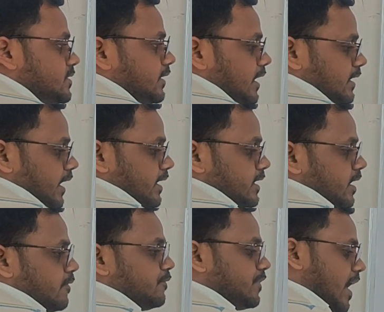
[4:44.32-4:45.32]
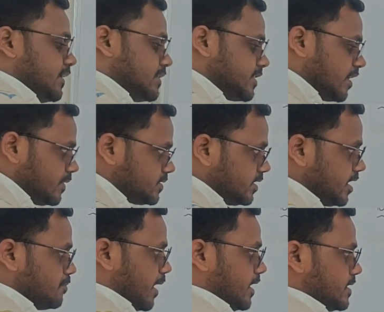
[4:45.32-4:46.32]
is the delta area? Final surface
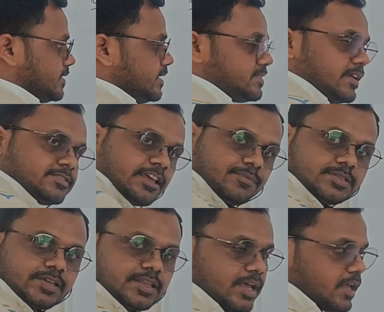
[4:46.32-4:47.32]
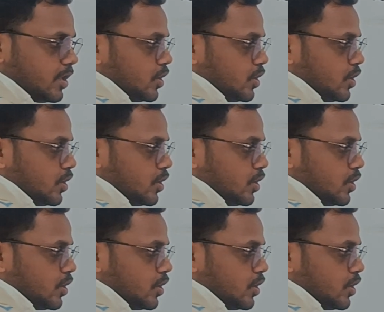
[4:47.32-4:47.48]
area minus initial surface area.